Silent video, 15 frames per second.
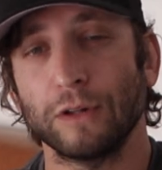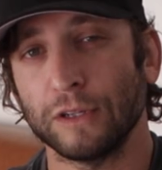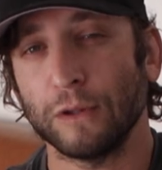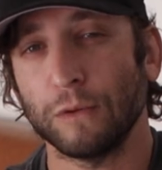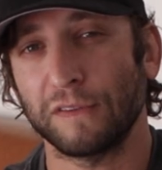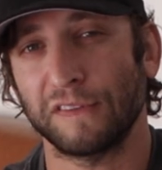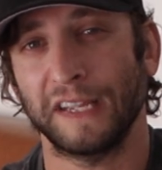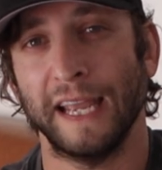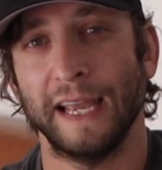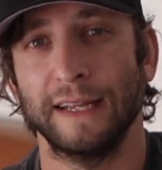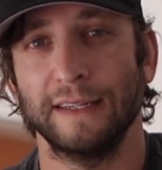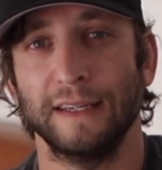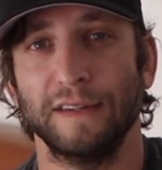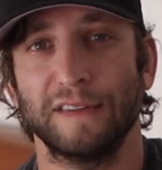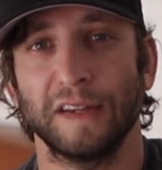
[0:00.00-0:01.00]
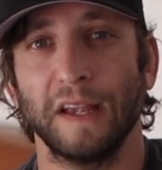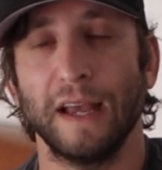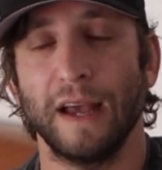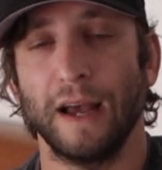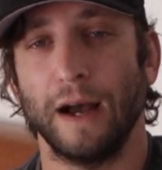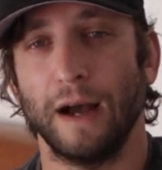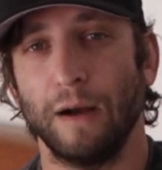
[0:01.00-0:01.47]
close candids,
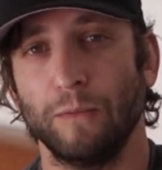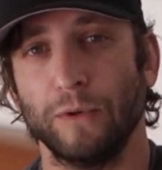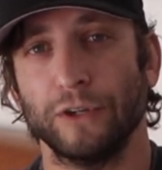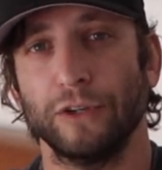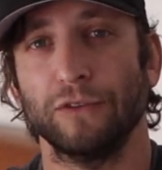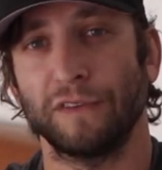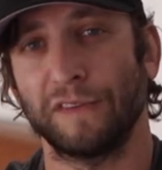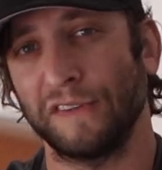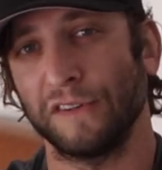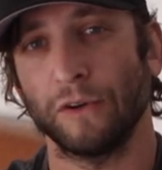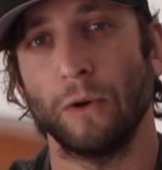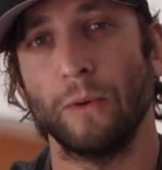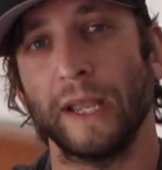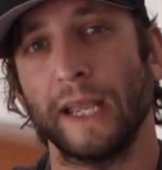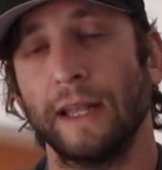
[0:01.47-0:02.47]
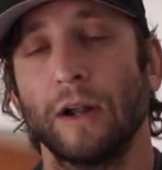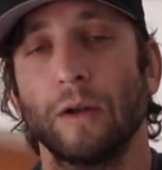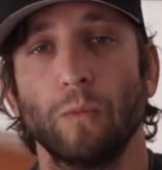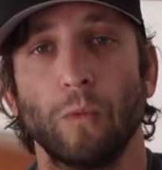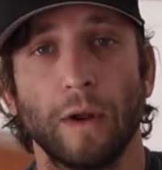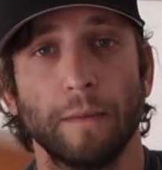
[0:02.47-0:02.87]
uh, where you're zeroing in on